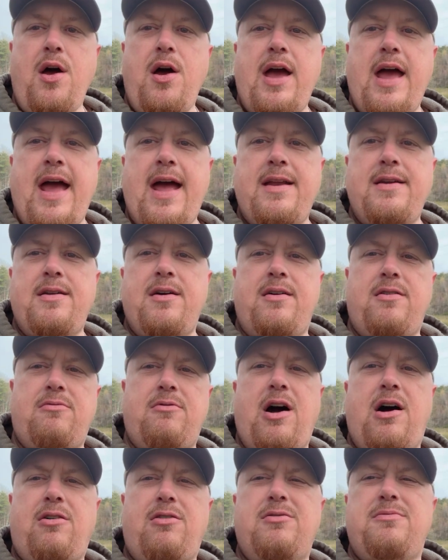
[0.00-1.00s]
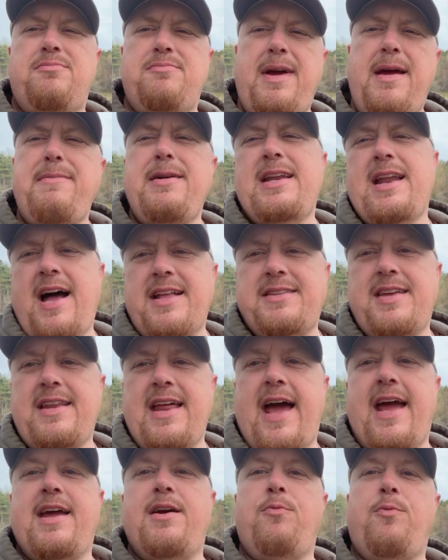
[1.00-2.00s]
And, well, maybe not today.